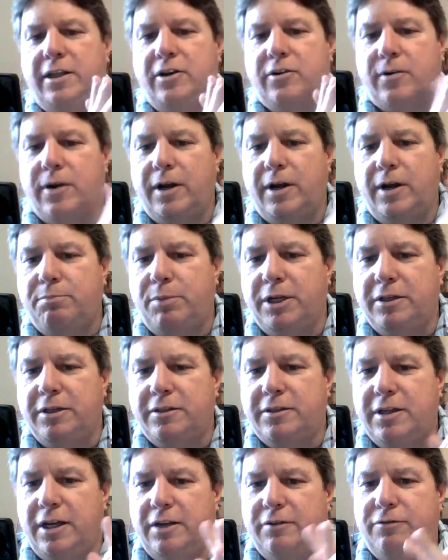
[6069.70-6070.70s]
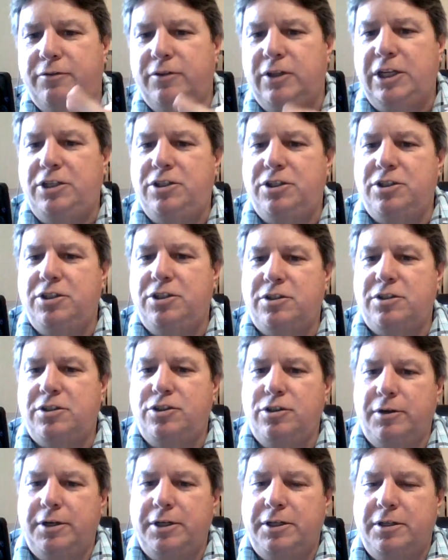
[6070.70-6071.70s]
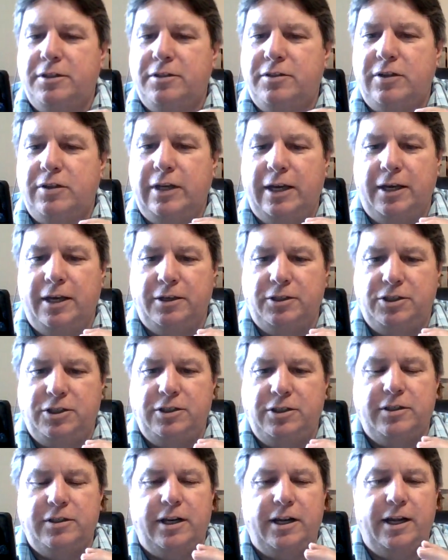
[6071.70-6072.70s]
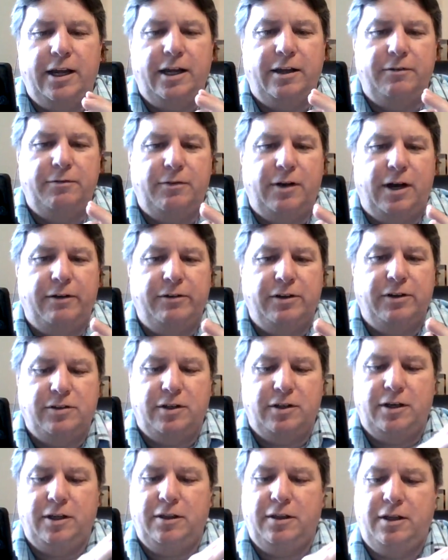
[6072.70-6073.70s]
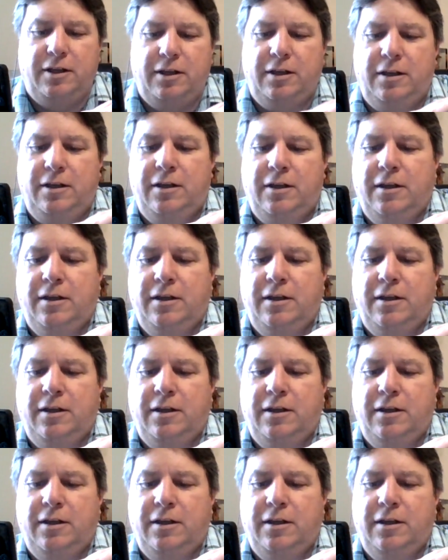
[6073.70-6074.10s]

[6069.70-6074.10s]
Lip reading: interrupt, but Felicia just joined us. She's going to have obviously the